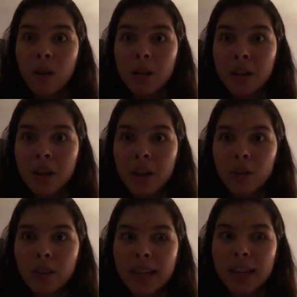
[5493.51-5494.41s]
You know,
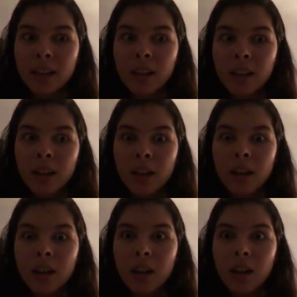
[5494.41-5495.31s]
like,
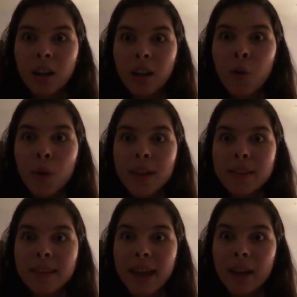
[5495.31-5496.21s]
who is
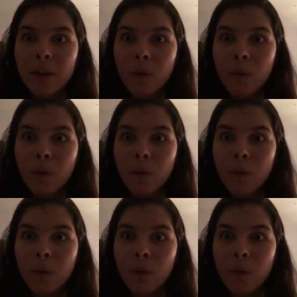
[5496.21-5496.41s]
that?